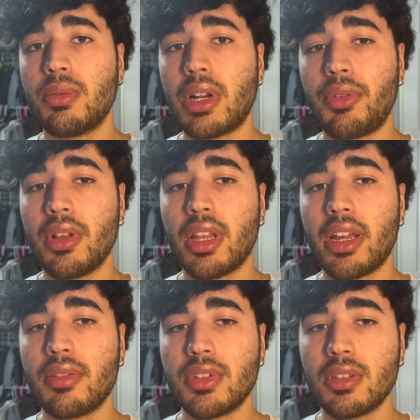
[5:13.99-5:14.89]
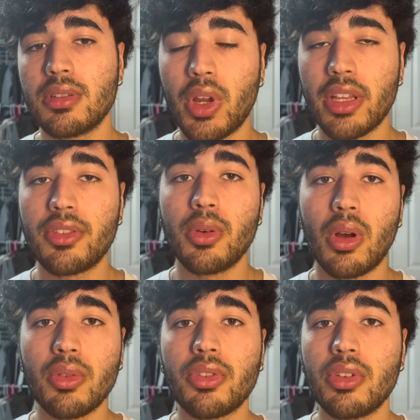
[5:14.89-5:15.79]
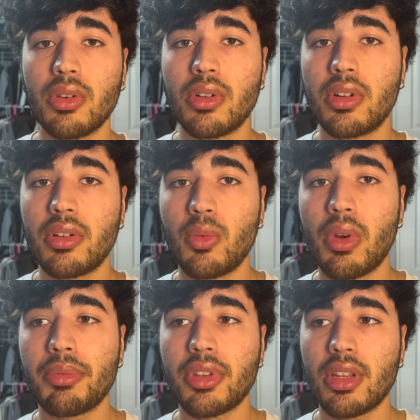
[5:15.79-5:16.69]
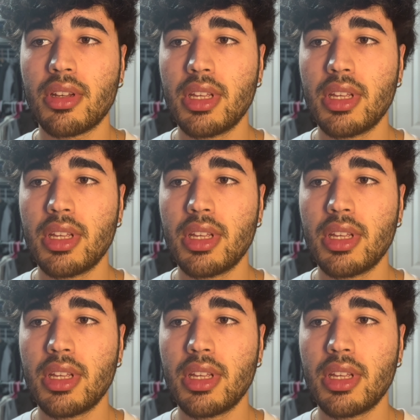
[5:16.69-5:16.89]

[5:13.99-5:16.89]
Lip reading: a reliable way to host your website.